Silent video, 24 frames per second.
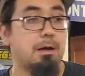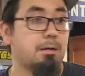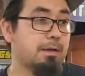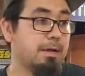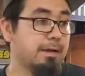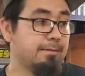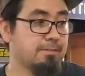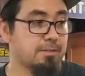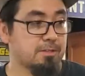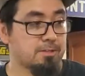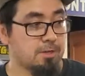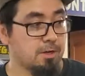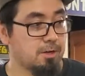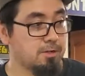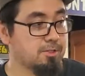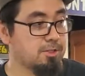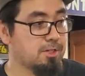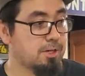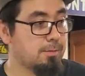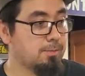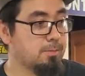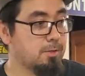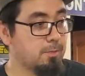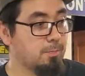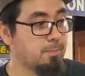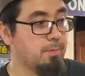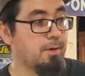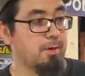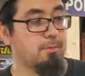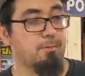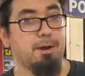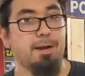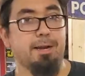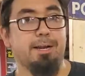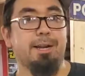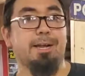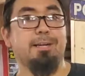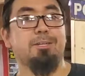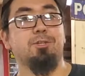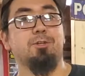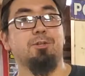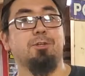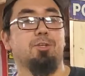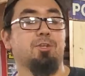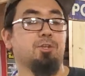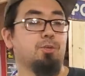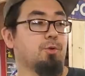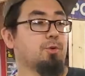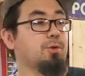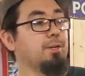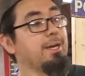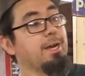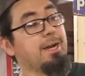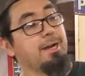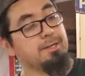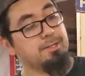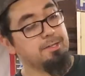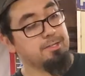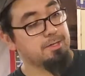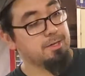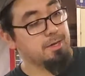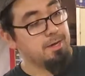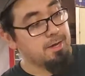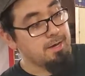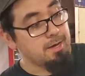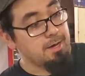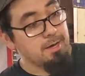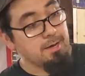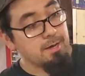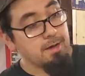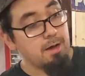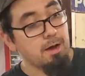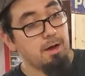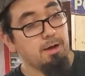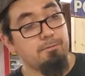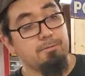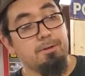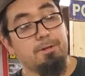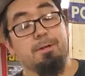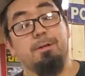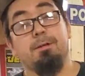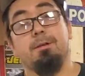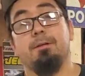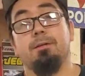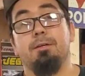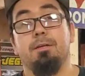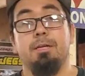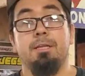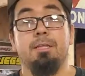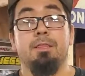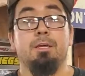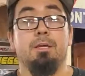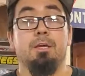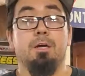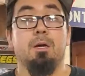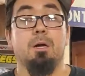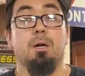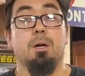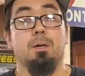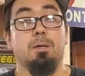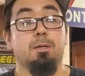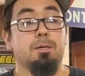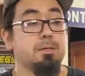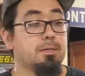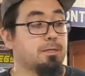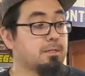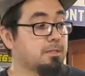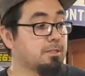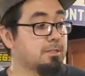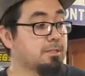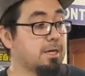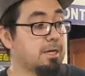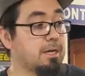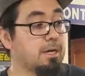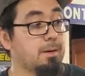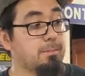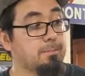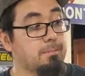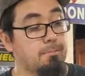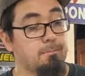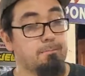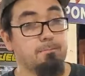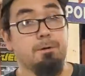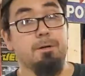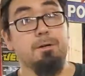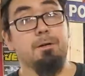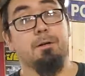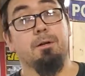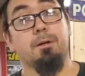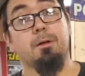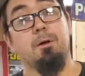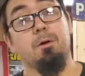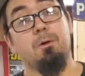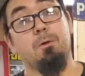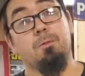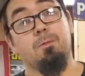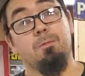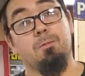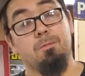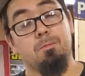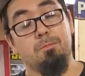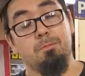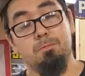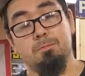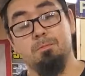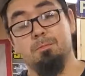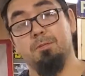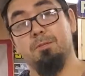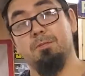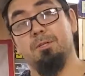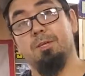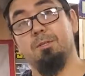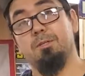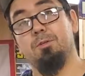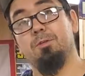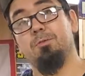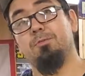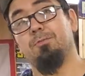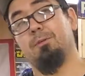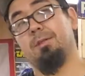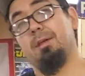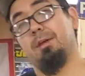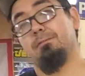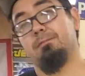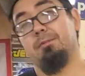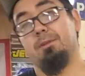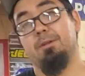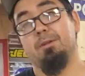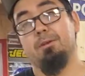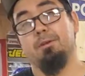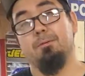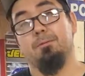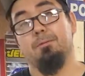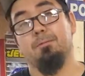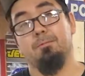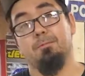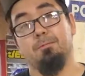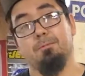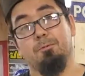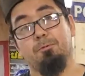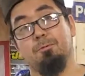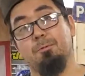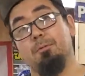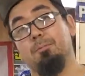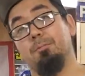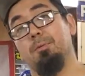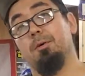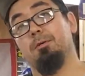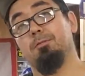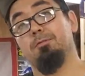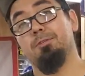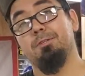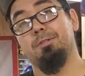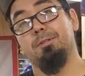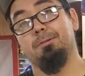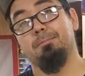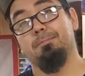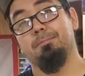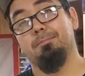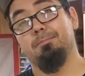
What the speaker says: have this all set up to the point where I can actually show you guys of it in the car, set up, ready to go. Stay tuned for that video. We'll post it up.